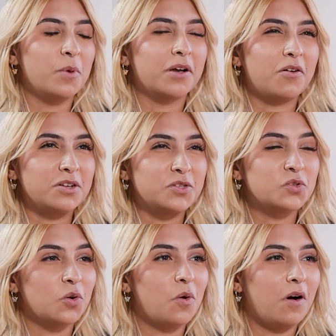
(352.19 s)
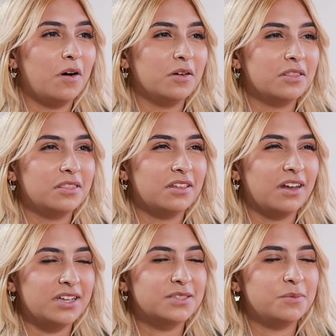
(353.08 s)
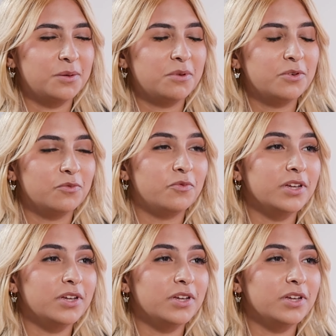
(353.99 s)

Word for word: oh my God, it's so hot the lights make me feel